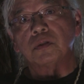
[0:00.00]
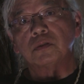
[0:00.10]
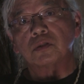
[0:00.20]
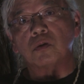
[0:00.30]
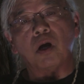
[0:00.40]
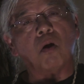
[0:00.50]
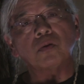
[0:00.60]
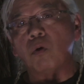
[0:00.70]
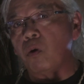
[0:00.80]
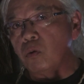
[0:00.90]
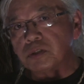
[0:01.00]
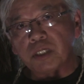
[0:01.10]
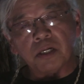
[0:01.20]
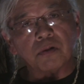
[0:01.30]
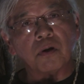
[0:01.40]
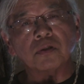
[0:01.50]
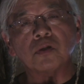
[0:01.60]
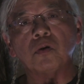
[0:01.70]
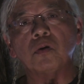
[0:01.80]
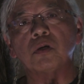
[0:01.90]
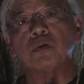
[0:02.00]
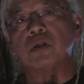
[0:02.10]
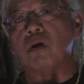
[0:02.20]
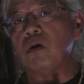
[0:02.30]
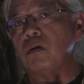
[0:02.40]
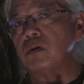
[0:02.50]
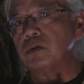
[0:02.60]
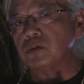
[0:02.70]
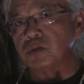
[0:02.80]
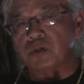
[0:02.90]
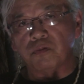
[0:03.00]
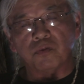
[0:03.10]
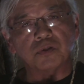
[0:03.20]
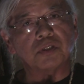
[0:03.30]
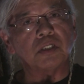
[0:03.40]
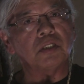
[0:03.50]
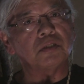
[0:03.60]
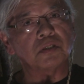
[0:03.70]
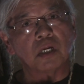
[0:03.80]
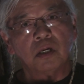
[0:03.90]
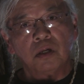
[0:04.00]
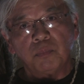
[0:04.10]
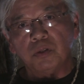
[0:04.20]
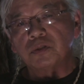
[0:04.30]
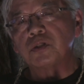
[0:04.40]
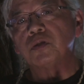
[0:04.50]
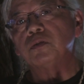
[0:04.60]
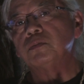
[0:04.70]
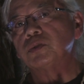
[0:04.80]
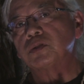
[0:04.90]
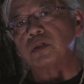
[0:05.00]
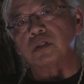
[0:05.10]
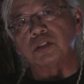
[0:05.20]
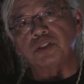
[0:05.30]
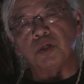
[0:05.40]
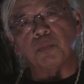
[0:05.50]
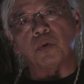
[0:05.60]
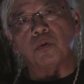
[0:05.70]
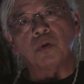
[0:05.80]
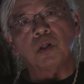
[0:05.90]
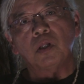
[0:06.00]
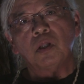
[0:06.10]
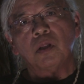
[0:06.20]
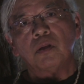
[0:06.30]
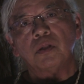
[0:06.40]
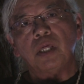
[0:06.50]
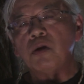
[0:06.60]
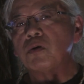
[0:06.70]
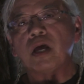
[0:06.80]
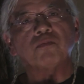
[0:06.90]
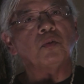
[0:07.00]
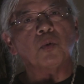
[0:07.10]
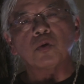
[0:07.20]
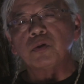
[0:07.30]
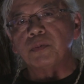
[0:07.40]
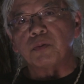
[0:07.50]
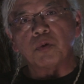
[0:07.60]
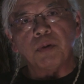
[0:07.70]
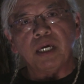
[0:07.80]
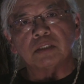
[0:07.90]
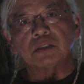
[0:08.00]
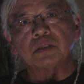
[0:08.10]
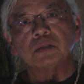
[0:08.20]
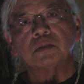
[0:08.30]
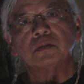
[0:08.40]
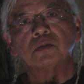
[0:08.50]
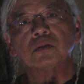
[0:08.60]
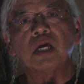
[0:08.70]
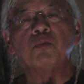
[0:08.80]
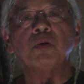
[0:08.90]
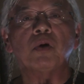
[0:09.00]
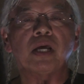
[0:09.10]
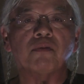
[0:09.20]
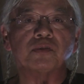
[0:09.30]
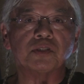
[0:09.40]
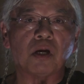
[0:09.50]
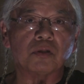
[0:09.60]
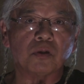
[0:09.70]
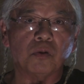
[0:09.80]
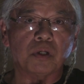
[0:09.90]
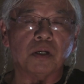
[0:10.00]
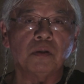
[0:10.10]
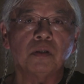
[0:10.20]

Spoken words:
So the whole state of North Dakota, with all those universities, museums, and the SHPO, they don't have no more human remains. So then we went after South Dakota.